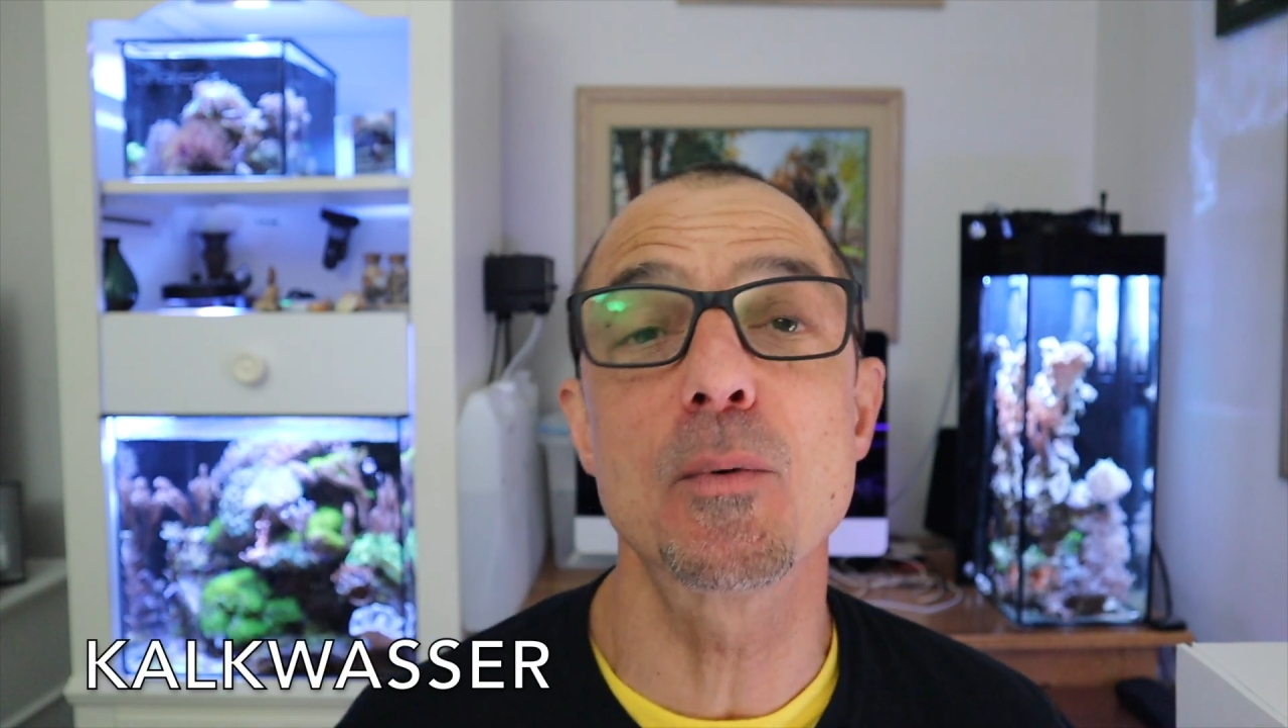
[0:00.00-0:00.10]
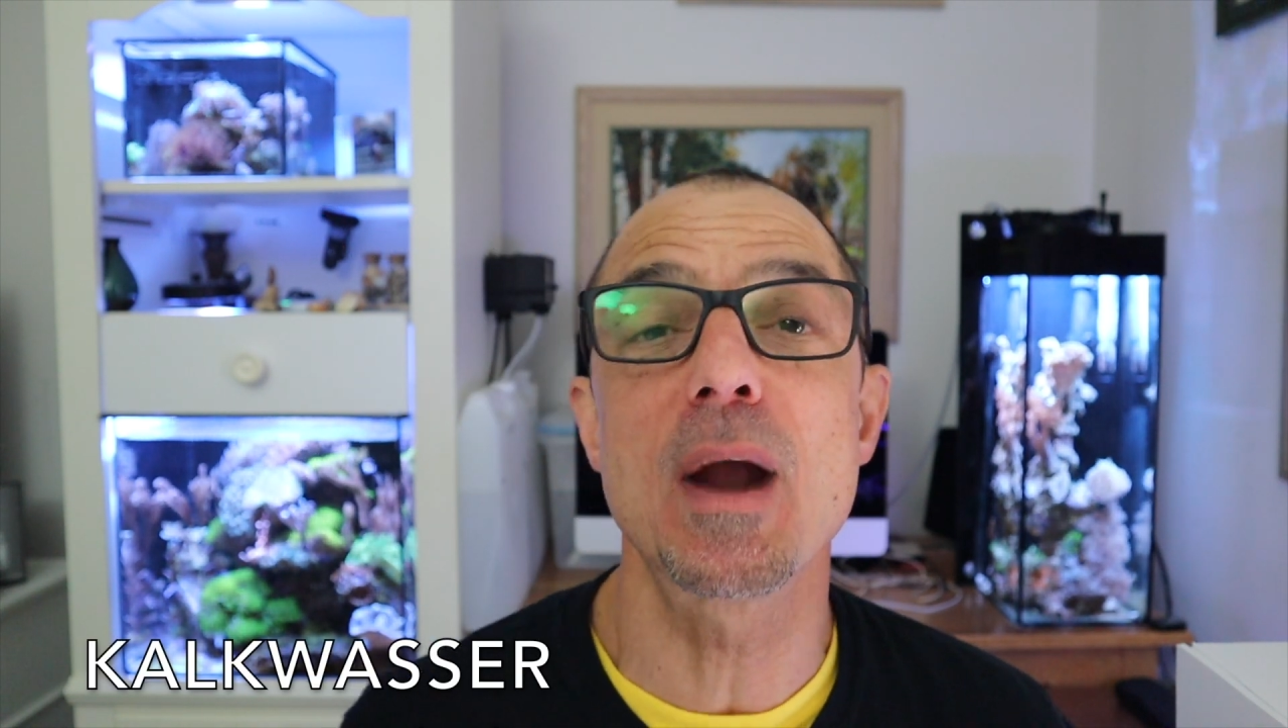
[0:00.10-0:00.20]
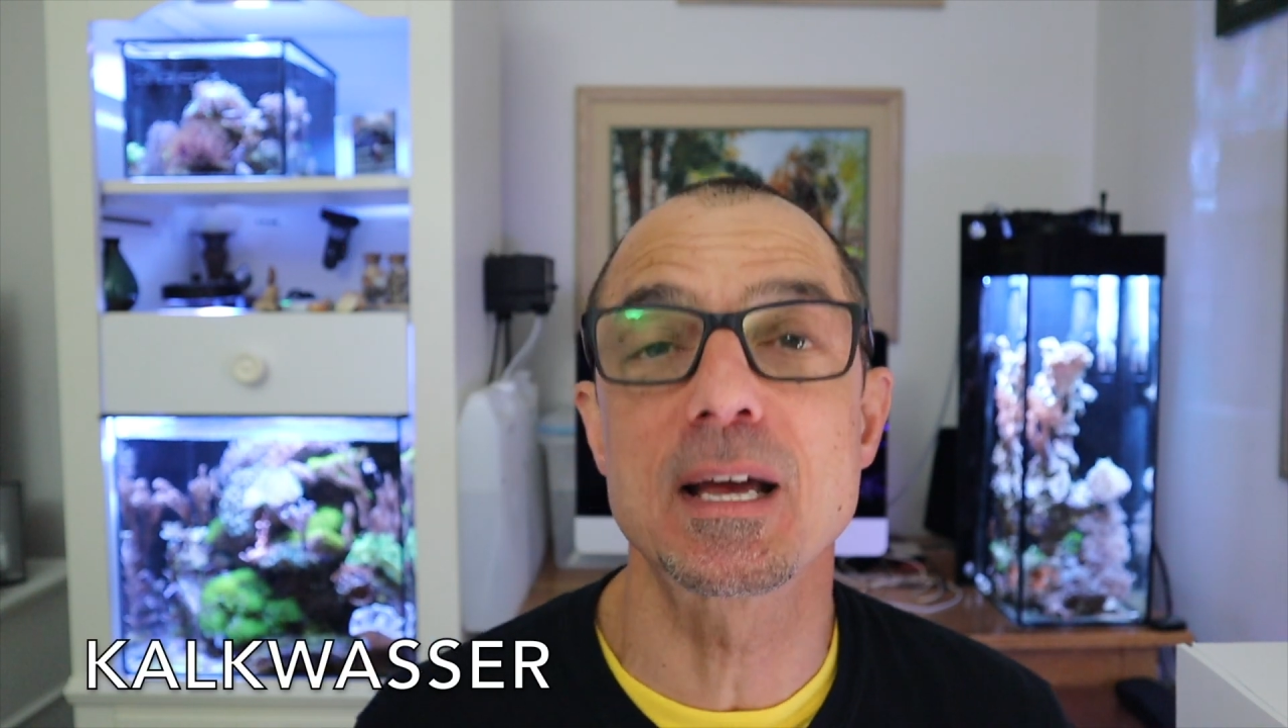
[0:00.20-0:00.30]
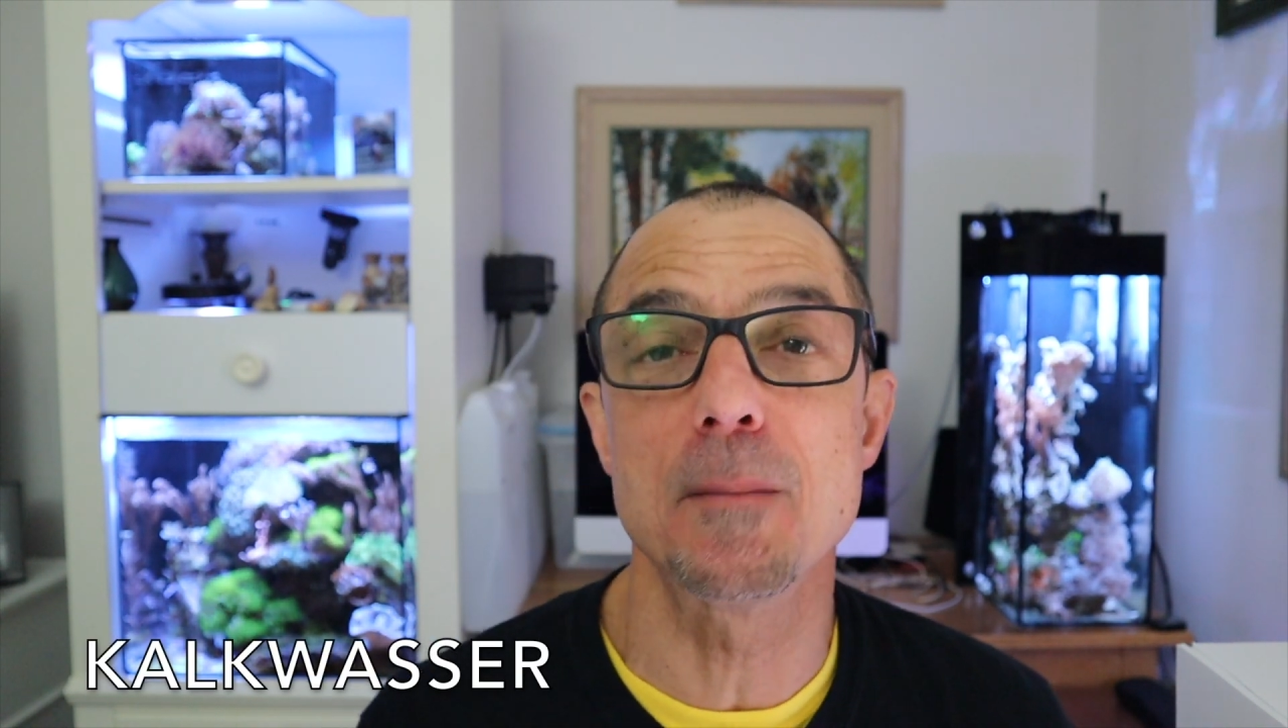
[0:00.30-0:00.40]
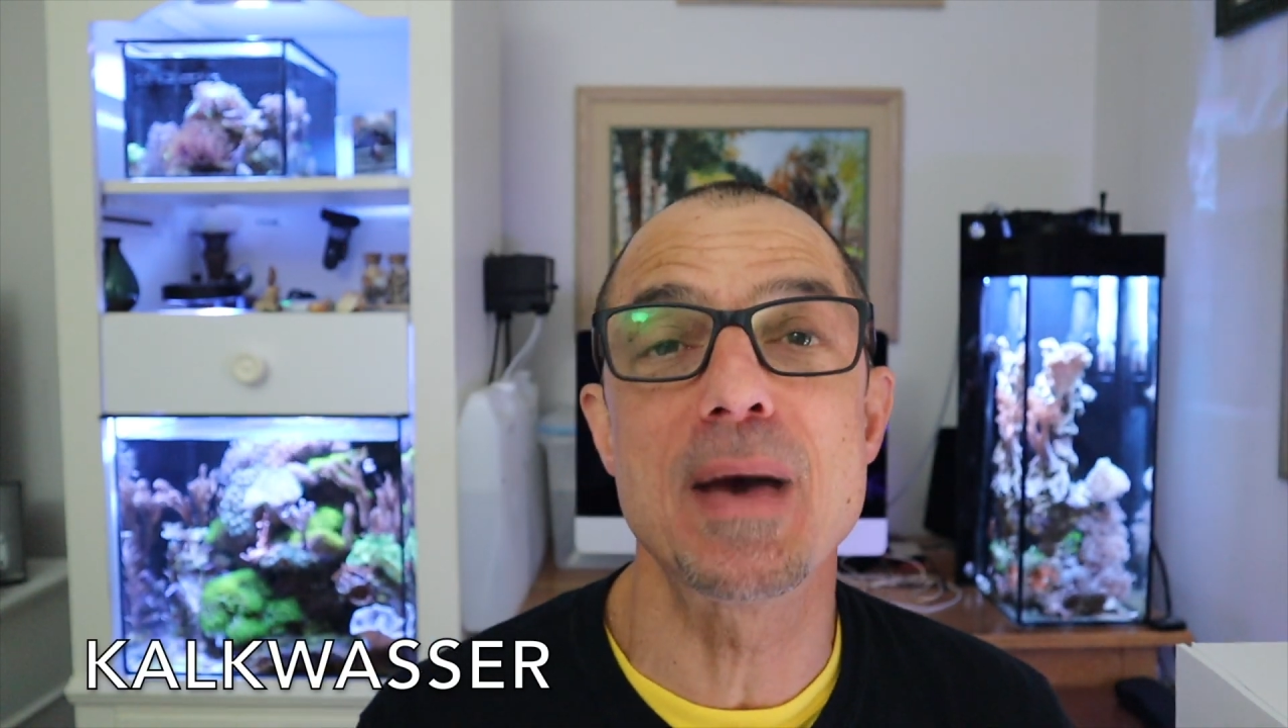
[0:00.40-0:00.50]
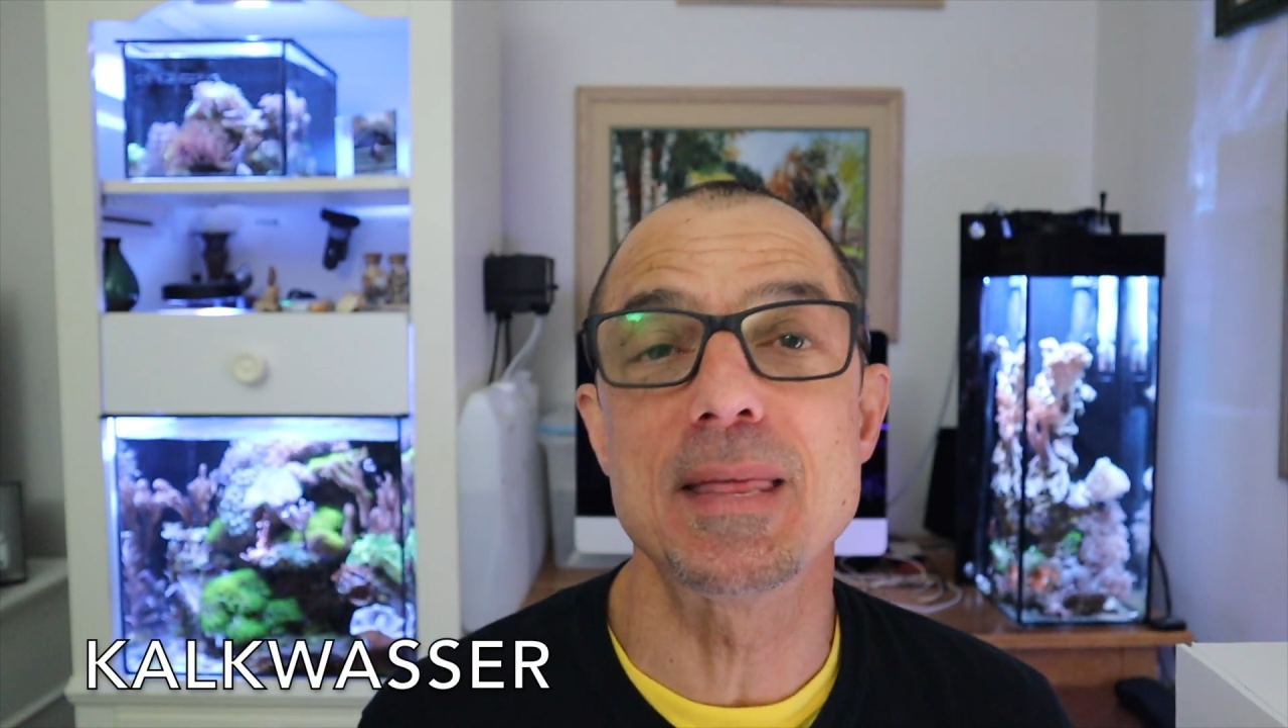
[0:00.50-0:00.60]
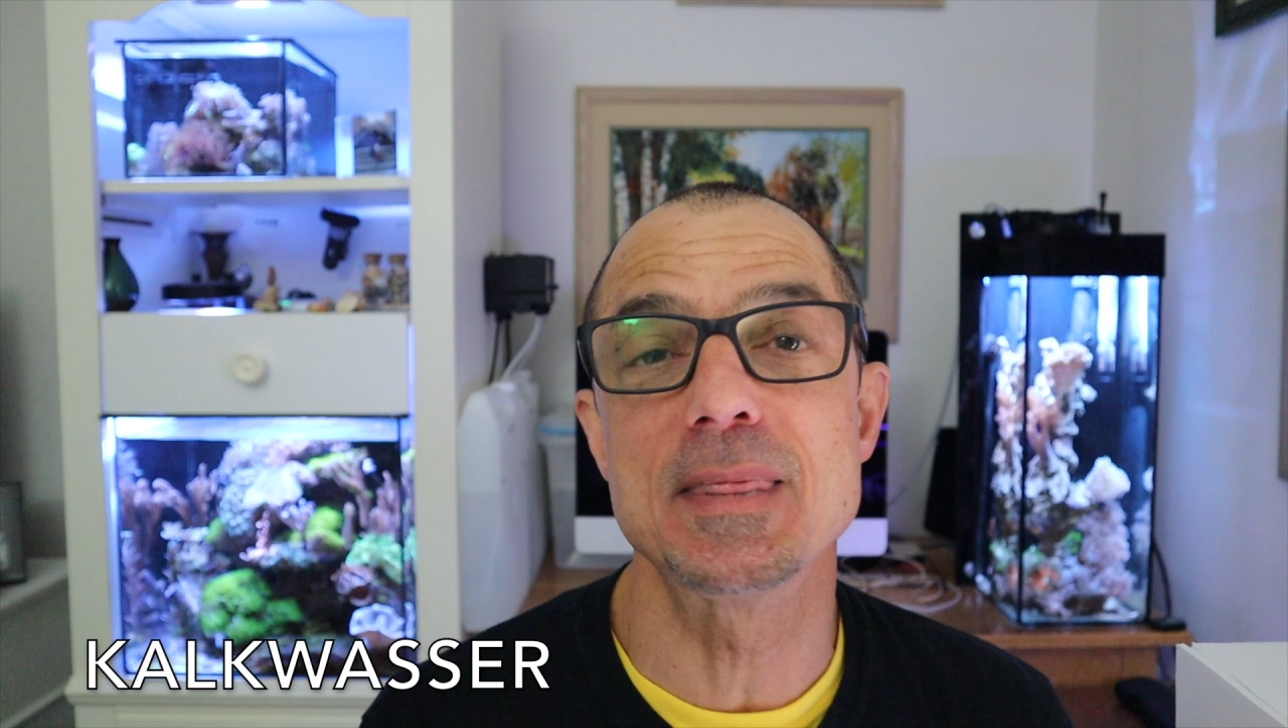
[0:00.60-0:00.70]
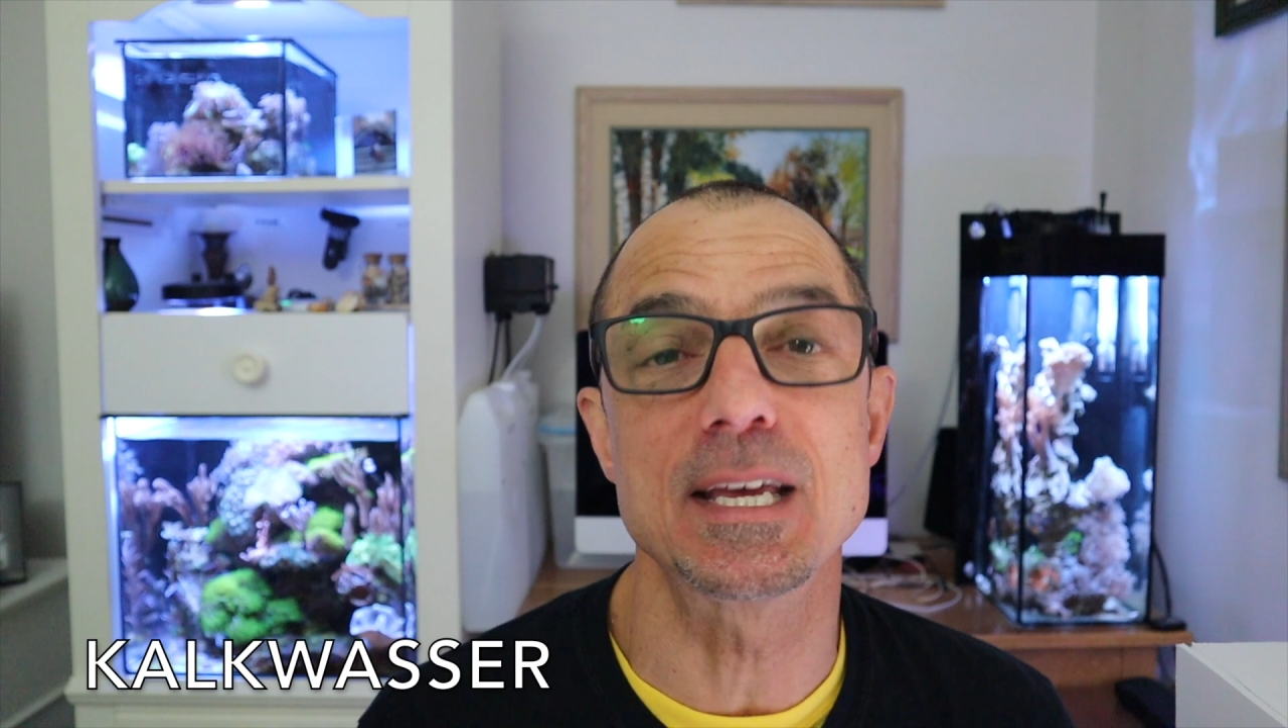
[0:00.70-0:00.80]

recommend